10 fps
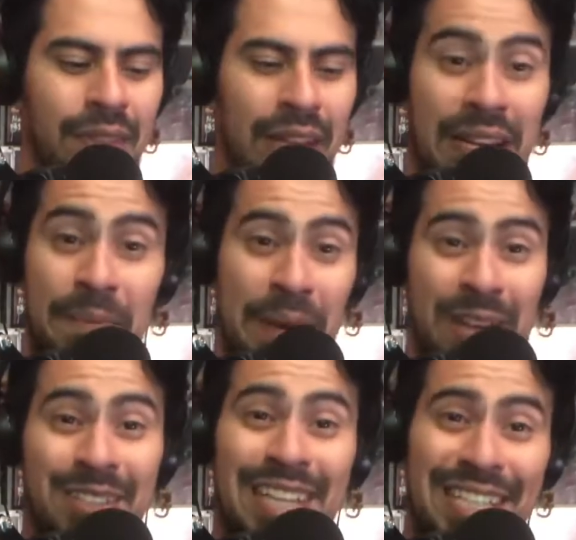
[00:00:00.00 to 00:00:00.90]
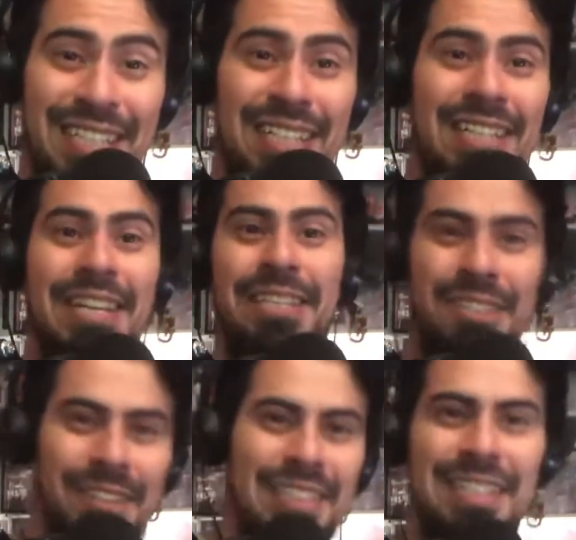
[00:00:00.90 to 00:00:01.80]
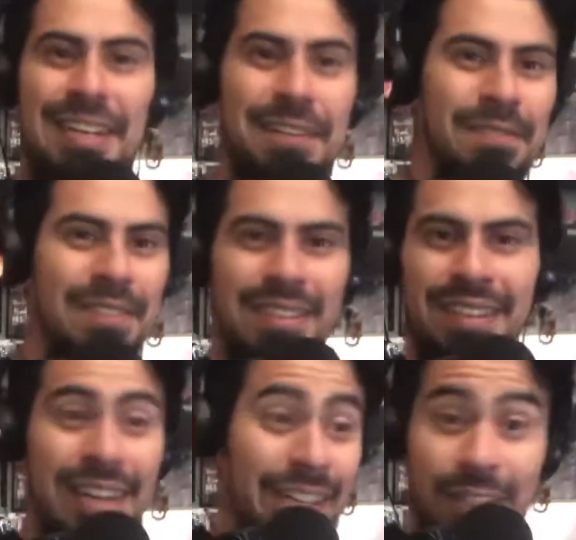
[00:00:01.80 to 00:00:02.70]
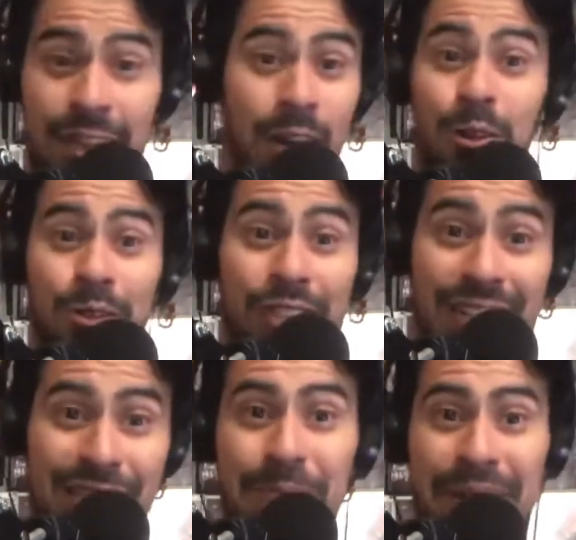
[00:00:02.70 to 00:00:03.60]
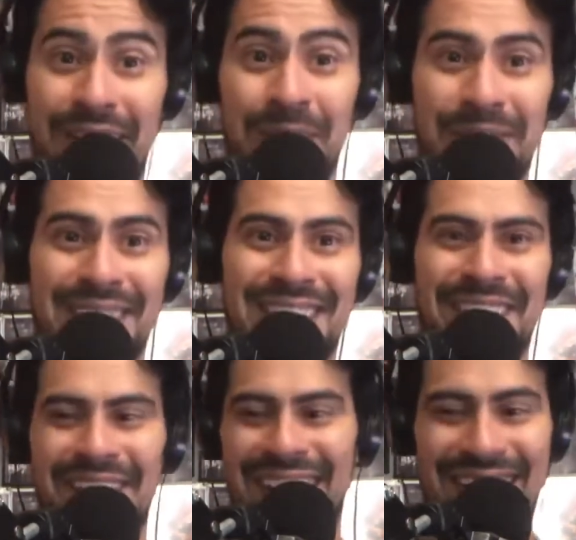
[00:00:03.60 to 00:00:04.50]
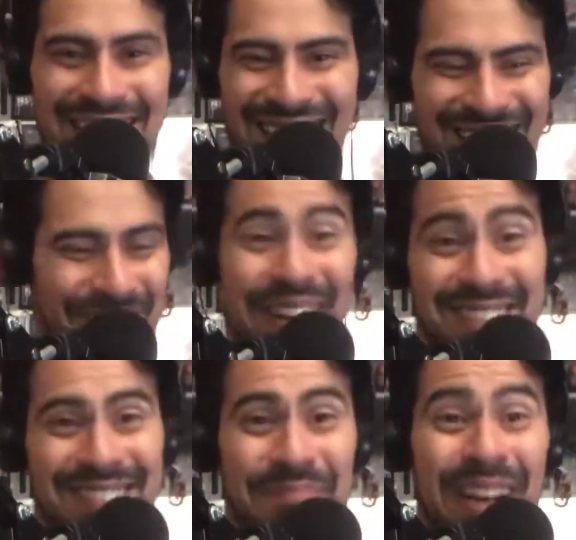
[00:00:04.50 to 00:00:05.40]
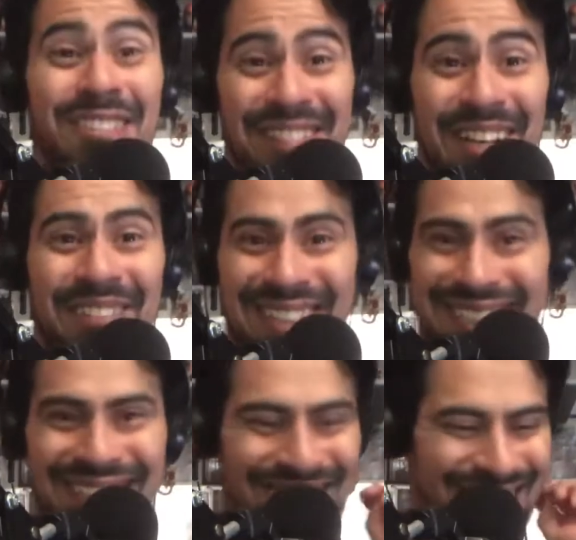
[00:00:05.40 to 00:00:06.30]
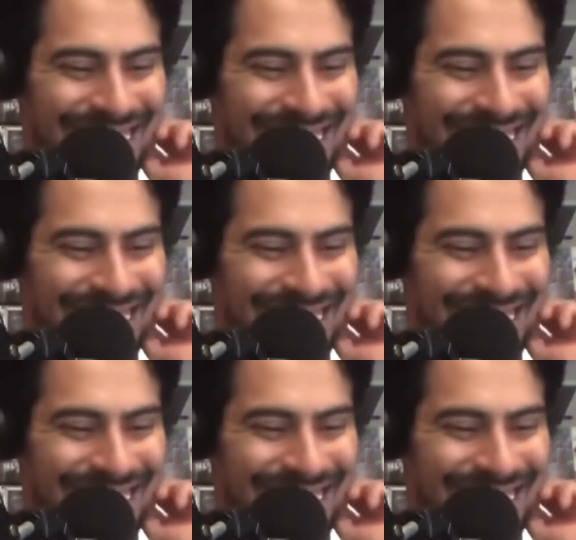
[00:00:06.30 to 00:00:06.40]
And then Michael's actually like, he's like, and then you're like, oh shit, he's speeding up this time. Like Michael really wants to kill.